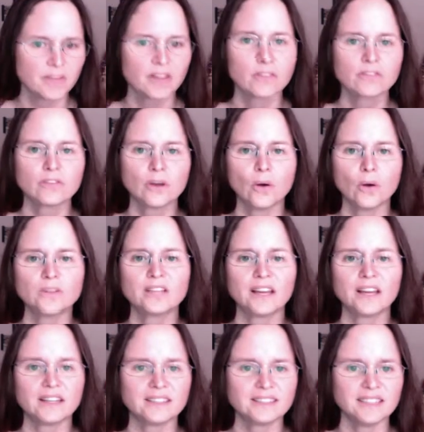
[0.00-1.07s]
So
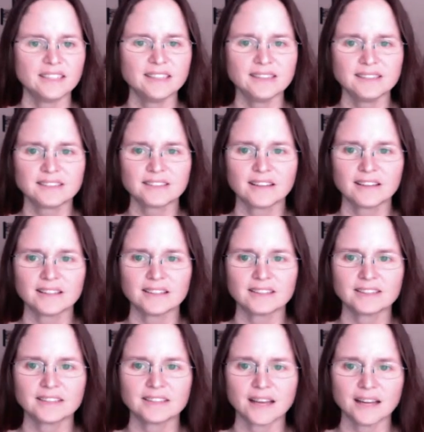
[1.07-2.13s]
Tennessee is on
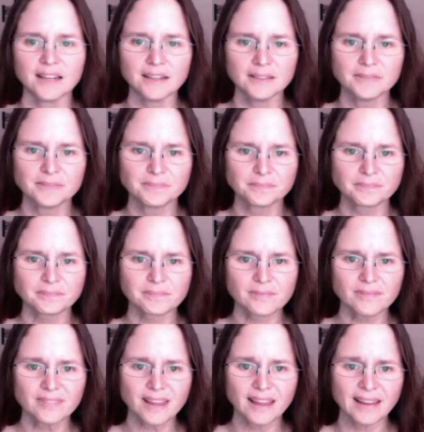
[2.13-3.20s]
this side,
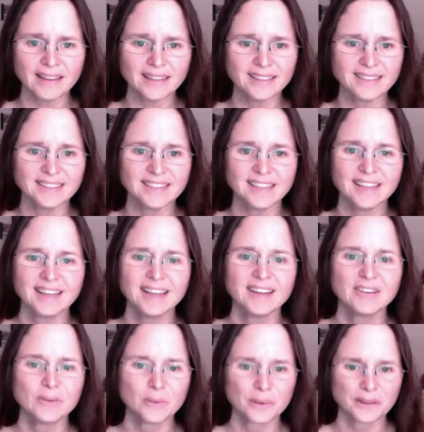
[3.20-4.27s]
and
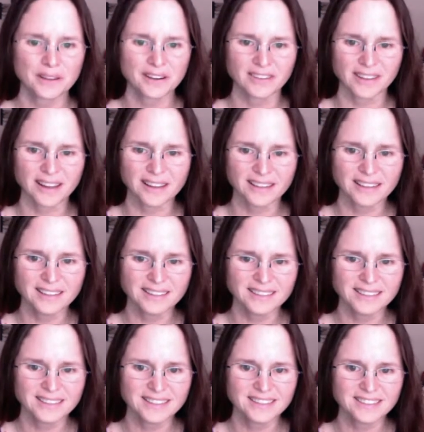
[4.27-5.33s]
North Carolina
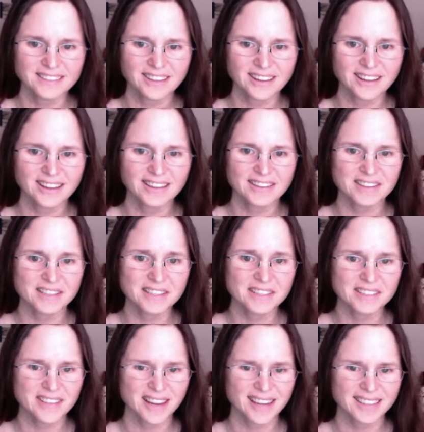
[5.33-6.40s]
is on
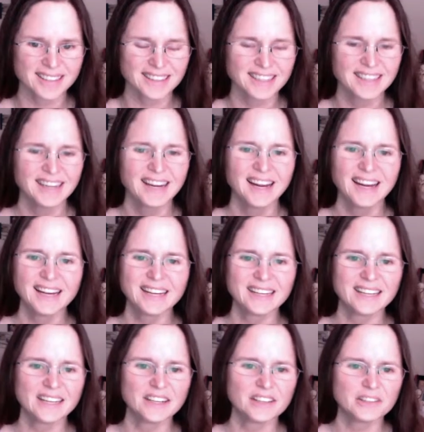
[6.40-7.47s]
this side.
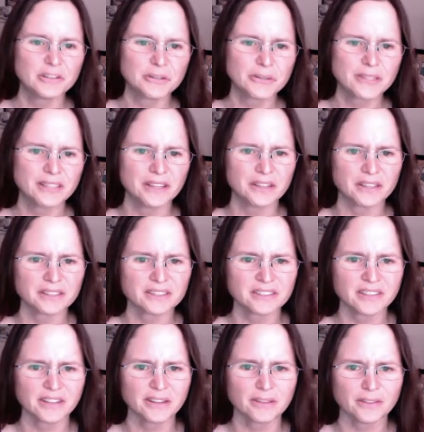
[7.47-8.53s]
And you can
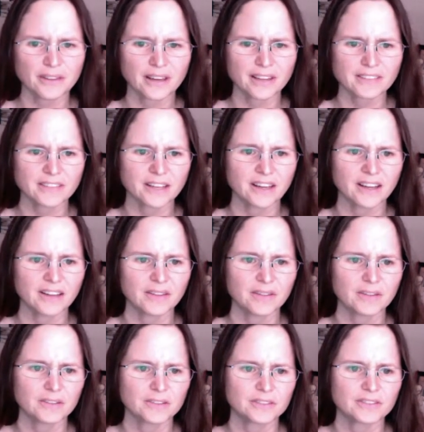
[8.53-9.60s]
see that
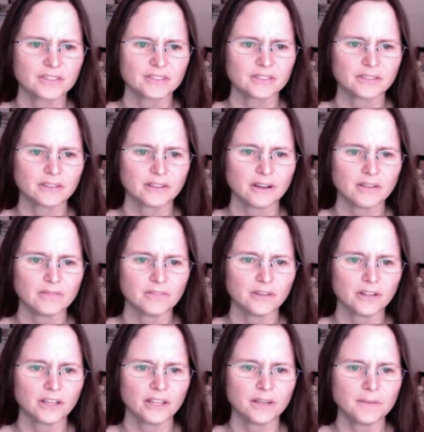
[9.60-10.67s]
there's this
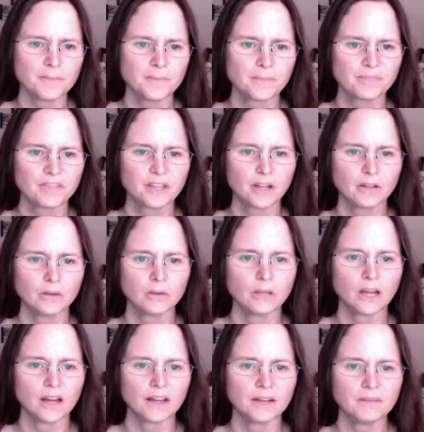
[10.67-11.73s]
lovely yellow
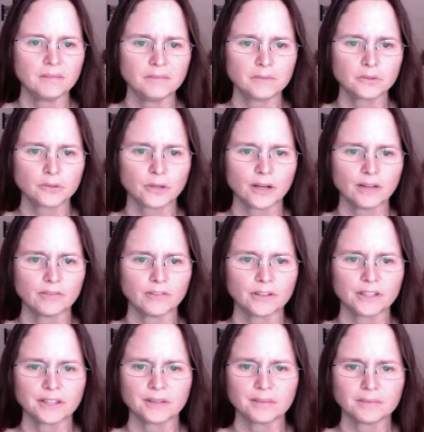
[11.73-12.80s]
line
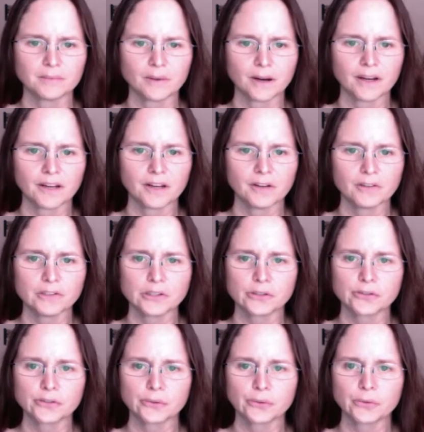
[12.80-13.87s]
traveling right here to
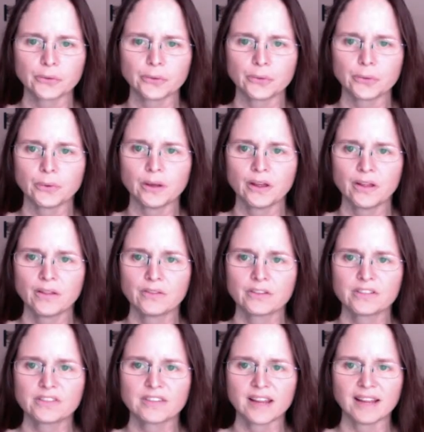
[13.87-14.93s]
show you the
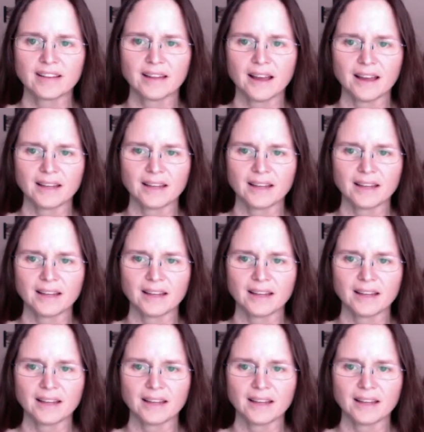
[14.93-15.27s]
state line.